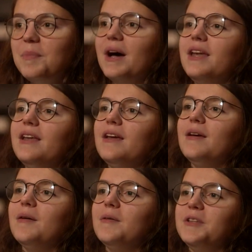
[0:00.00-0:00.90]
but
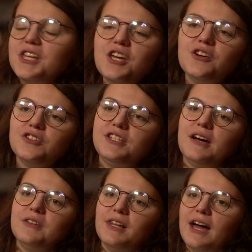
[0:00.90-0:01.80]
years
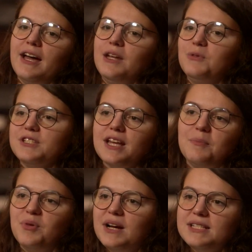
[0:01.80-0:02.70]
down the line, it will set
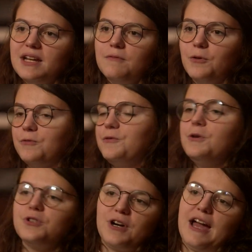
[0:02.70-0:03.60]
a precedent for future